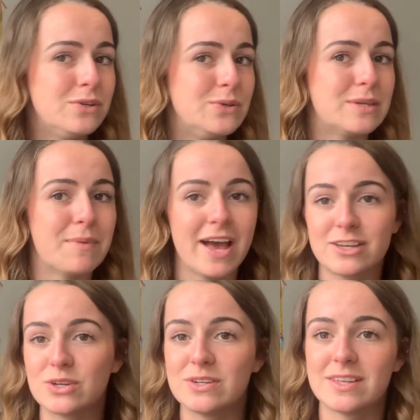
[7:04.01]
do some
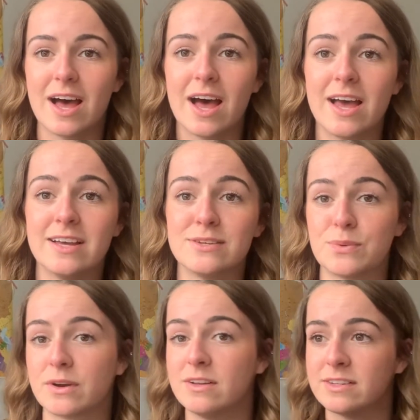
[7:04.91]
exercise,
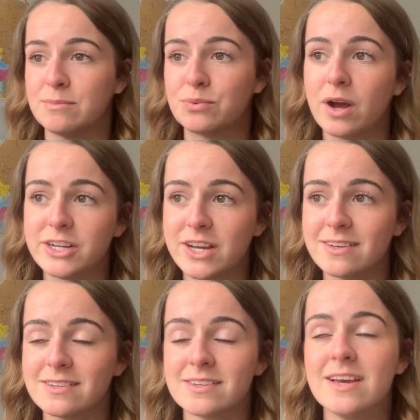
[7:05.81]
work on some
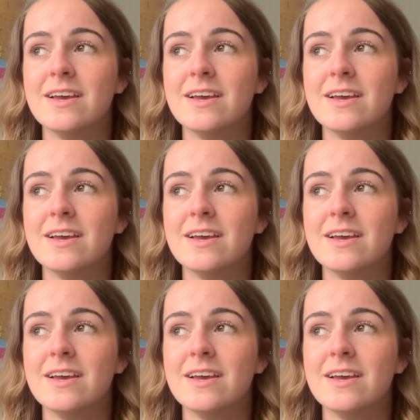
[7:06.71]
projects,